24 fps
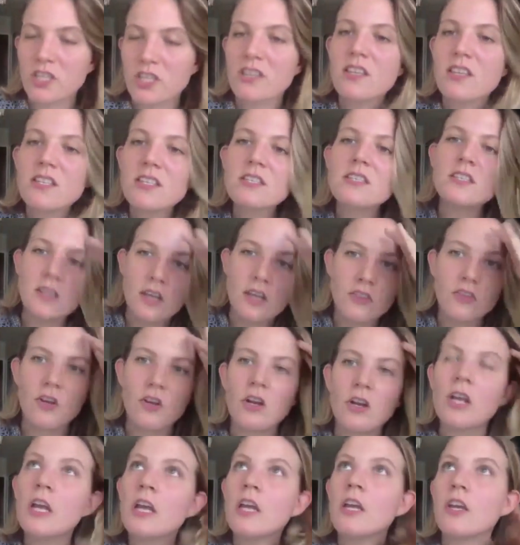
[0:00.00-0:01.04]
And this is
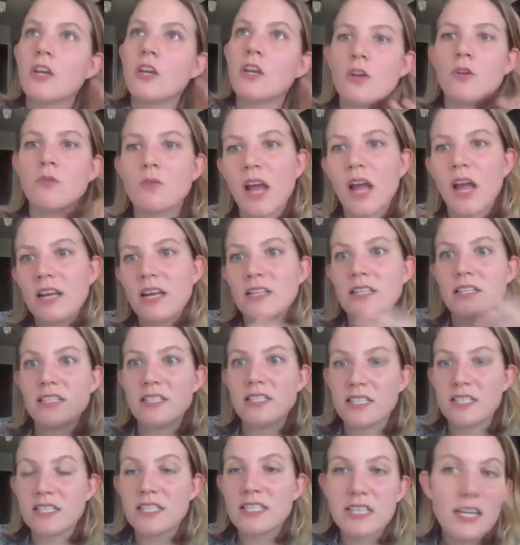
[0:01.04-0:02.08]
another, you know, kind of
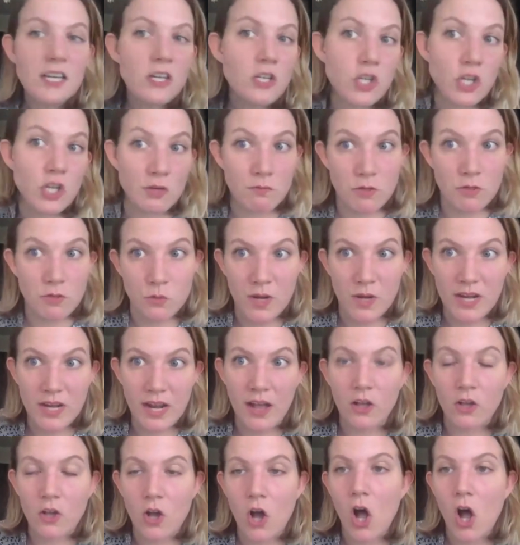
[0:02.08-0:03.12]
distinction between
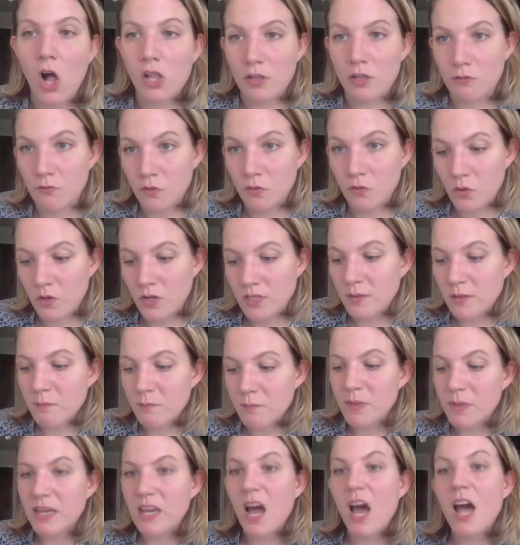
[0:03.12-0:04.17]
alcohol and food is that
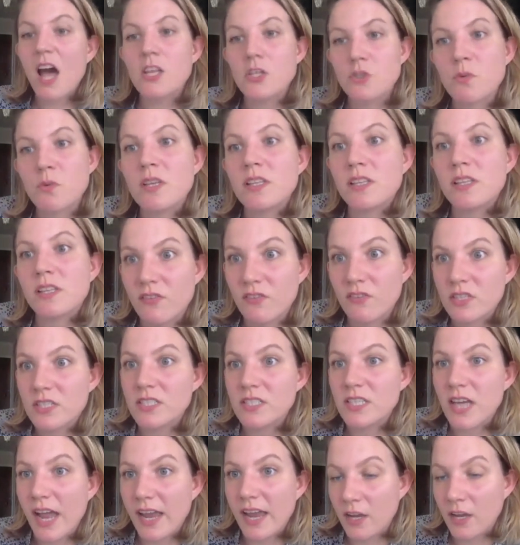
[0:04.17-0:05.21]
because we live in a
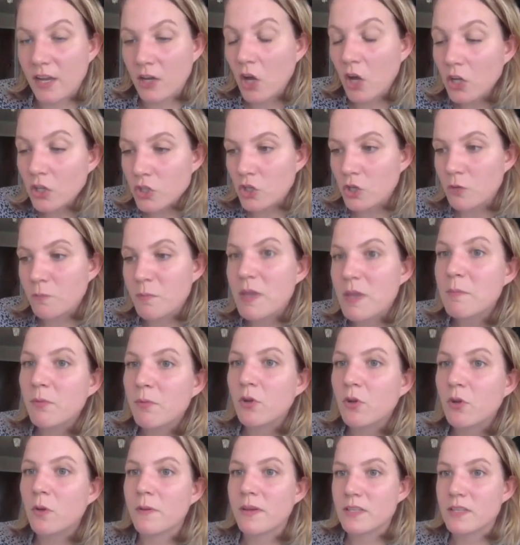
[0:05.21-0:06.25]
diet culture, people
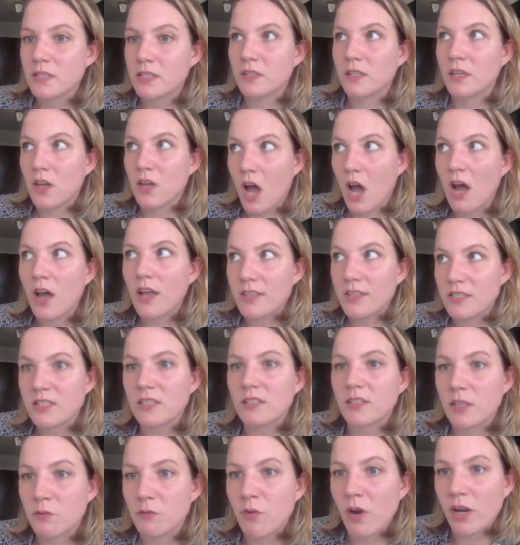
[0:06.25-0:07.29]
are basically
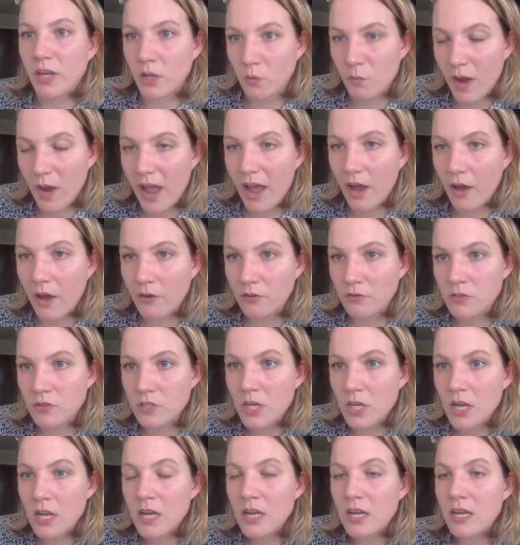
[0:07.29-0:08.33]
constantly running around,
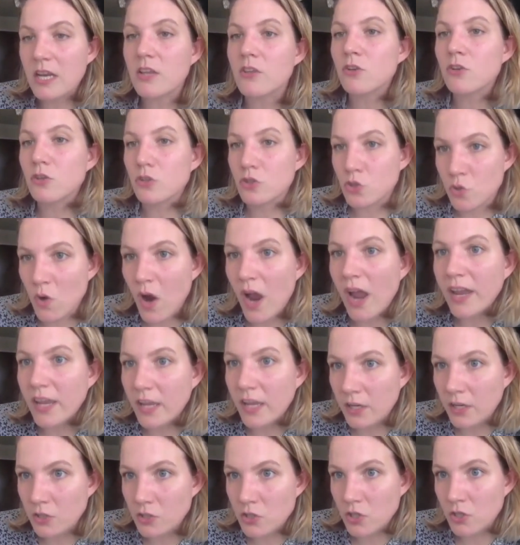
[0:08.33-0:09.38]
either
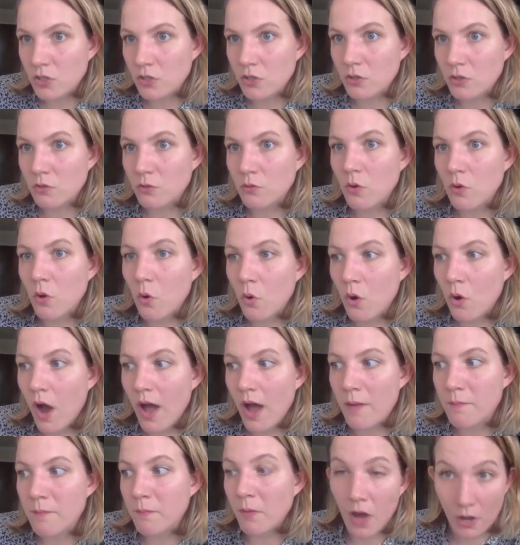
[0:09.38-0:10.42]
trying to
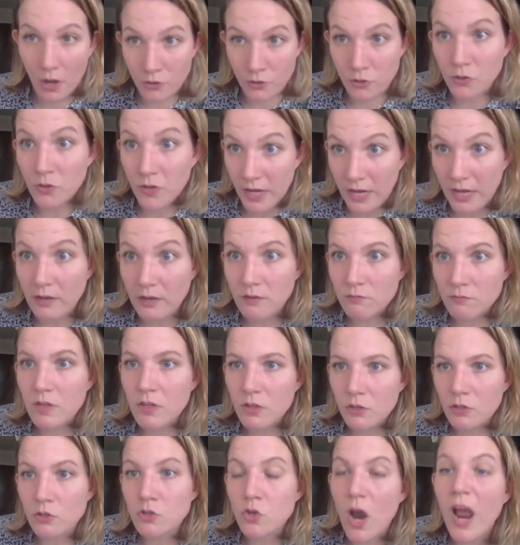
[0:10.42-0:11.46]
um, eat,
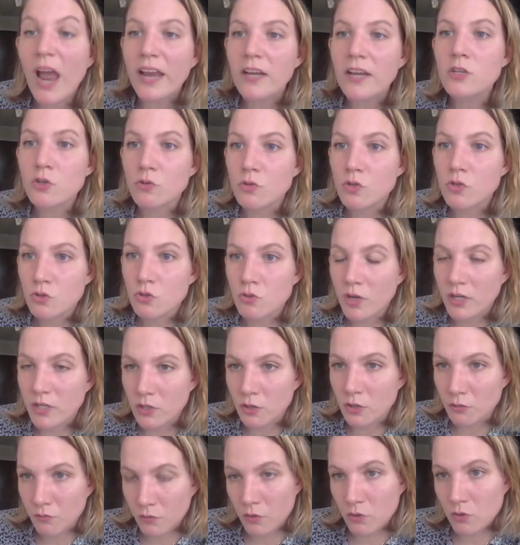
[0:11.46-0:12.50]
either trying to restrict
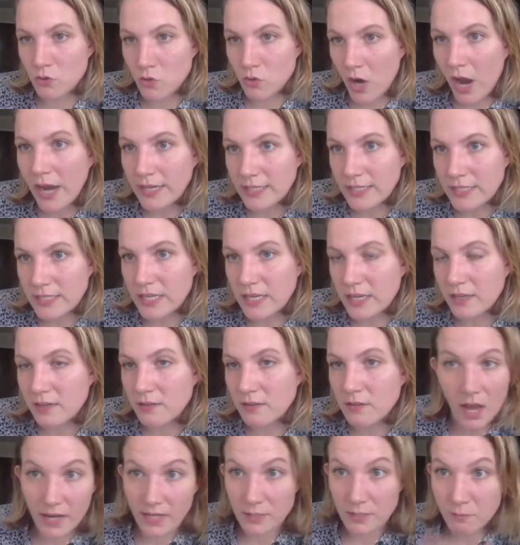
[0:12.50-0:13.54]
their food, trying to eat
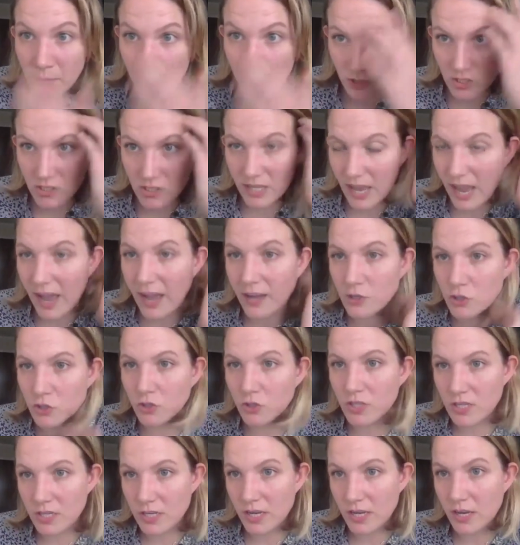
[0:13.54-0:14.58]
not as much as they
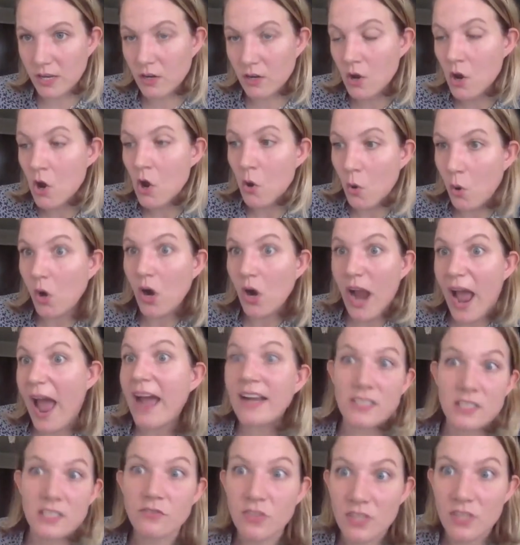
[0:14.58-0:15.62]
actually need, or
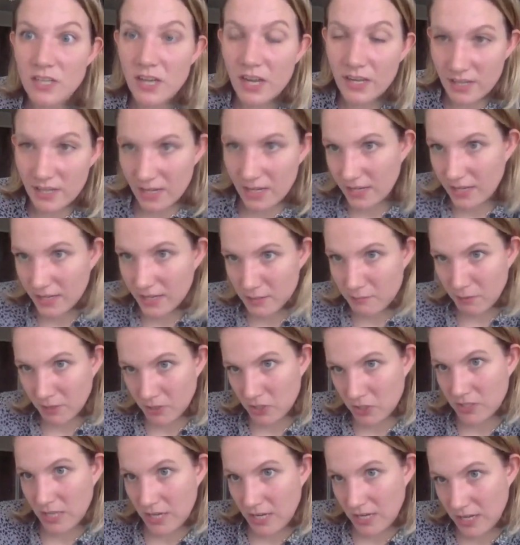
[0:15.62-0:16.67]
actively not eating as much
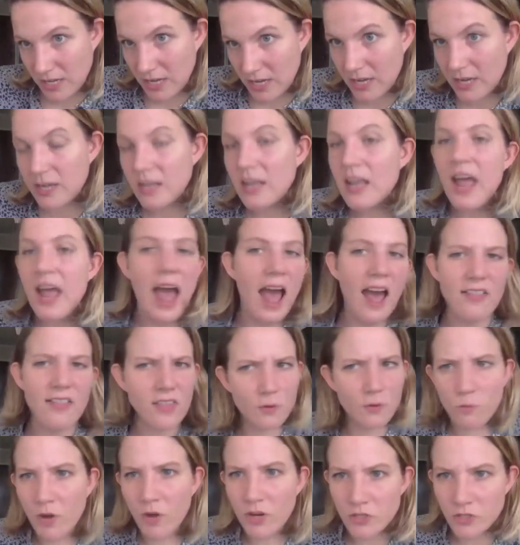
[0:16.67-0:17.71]
as they need, and
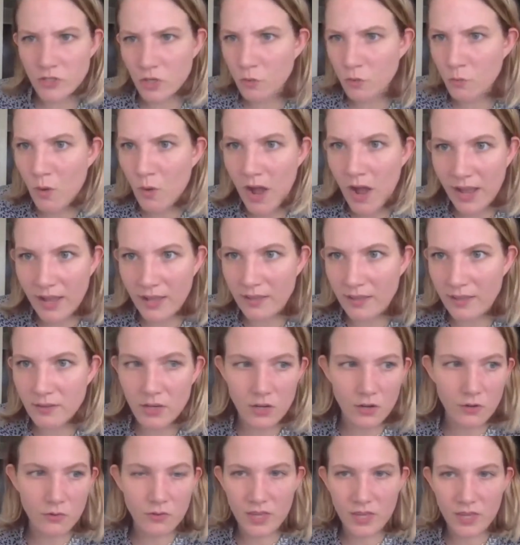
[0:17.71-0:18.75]
then wonder why you
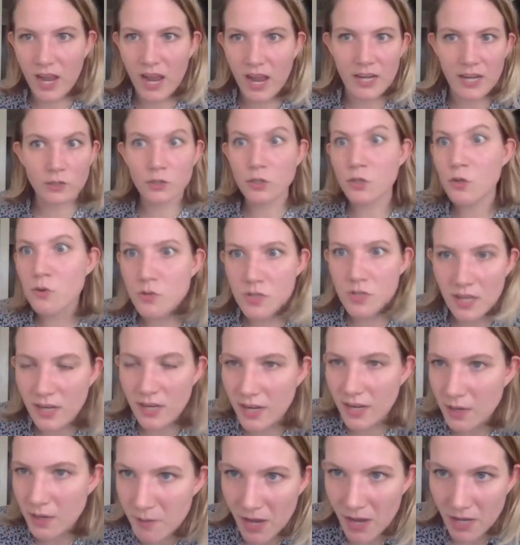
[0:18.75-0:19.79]
know they kind of lose it
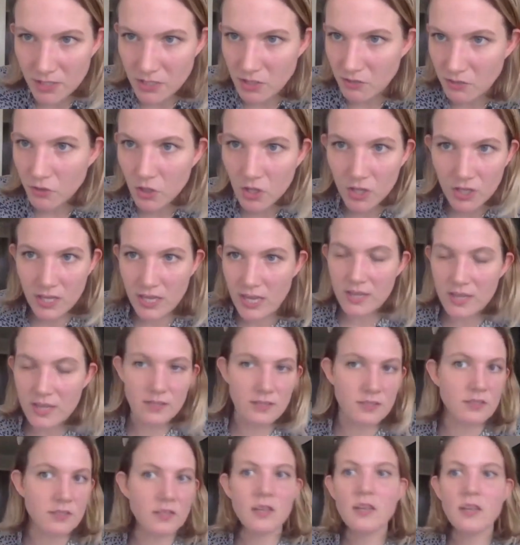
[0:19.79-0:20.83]
in a box of
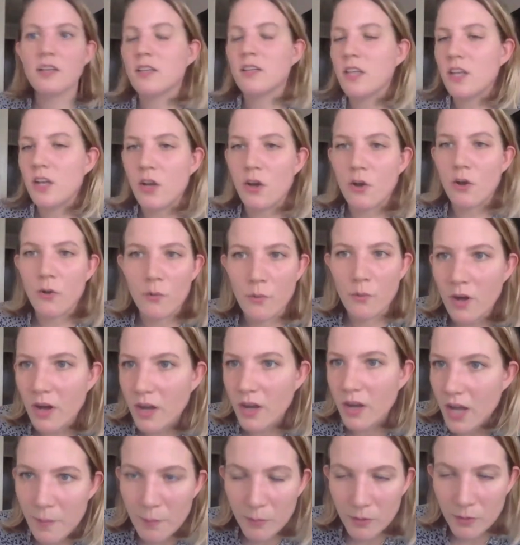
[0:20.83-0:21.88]
cookies, you know, a
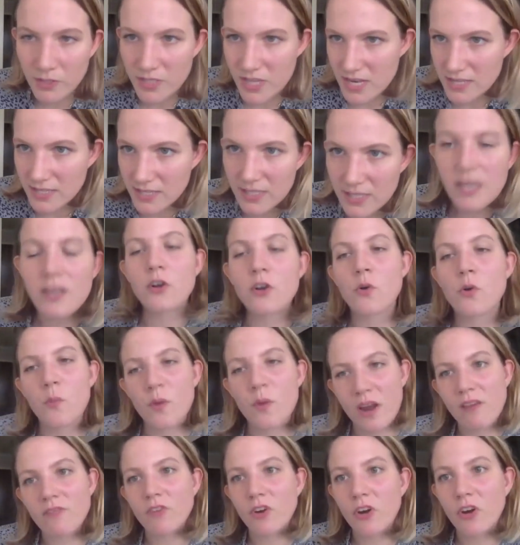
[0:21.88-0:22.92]
couple days in or
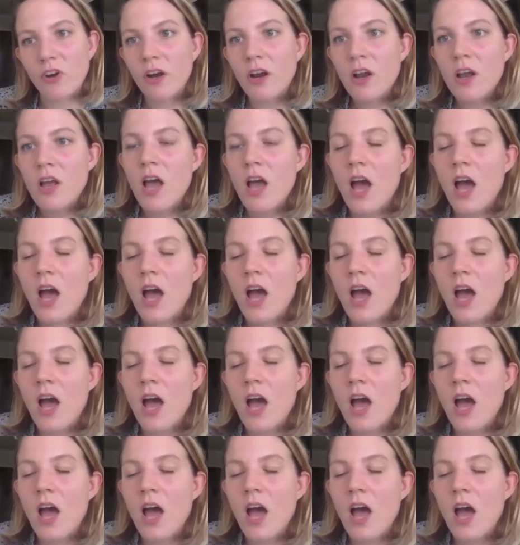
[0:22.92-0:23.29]
whatever.